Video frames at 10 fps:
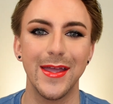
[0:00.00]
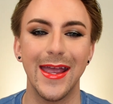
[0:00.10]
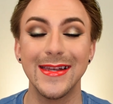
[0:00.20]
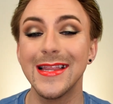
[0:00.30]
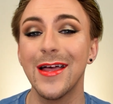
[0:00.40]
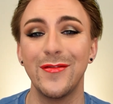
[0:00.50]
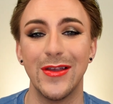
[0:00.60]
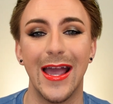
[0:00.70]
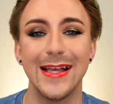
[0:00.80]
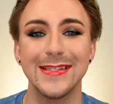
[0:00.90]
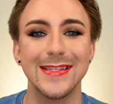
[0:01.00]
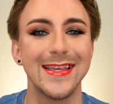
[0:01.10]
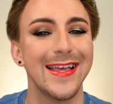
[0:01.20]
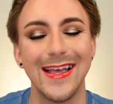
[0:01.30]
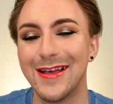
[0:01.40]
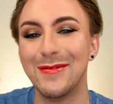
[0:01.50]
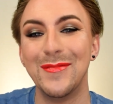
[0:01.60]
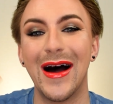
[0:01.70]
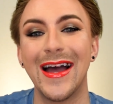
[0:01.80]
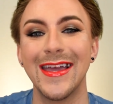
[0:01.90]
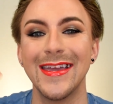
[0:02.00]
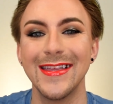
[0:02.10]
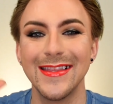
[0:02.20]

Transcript: And I love you guys. Bye.